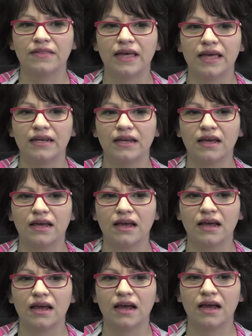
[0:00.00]
that
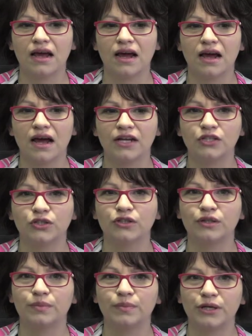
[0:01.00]
I
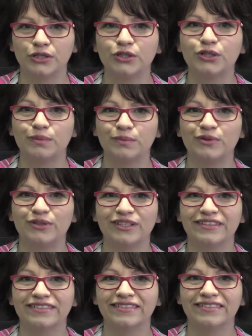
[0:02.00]
took
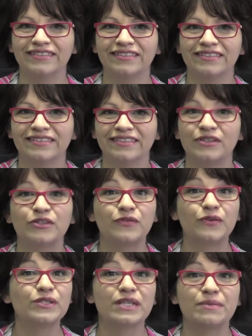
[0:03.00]
communion. It was the
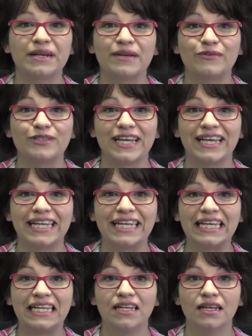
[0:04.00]
first time I'd ever taken
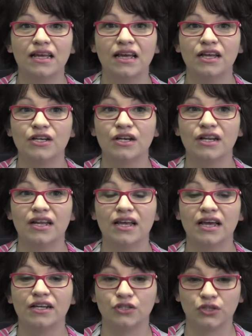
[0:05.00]
it.
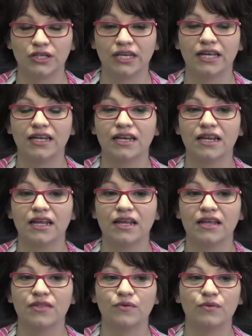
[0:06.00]
I took it
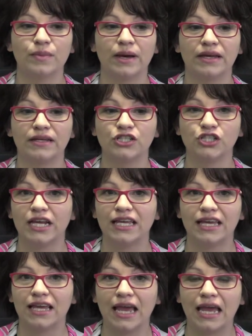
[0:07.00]
through my
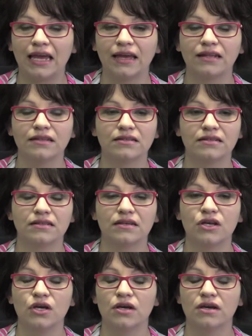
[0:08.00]
shaking hands
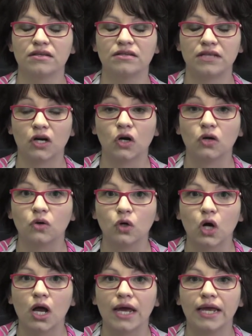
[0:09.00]
and hysterical
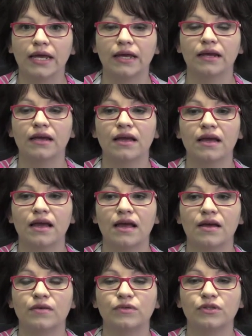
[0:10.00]
crying.
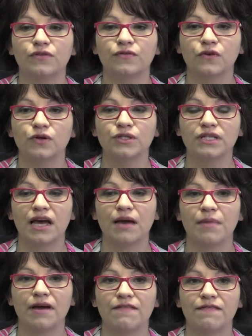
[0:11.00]
It was the first
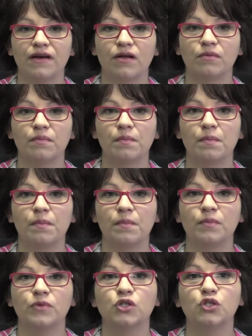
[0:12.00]
time I felt
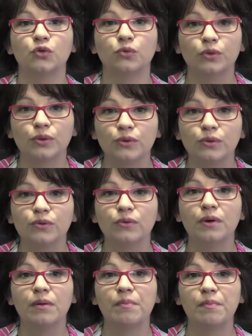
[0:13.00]

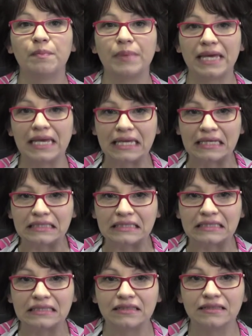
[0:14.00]
true
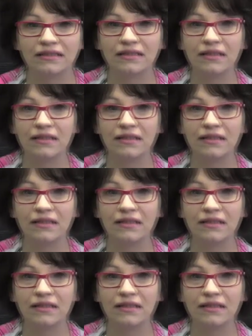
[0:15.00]
peace.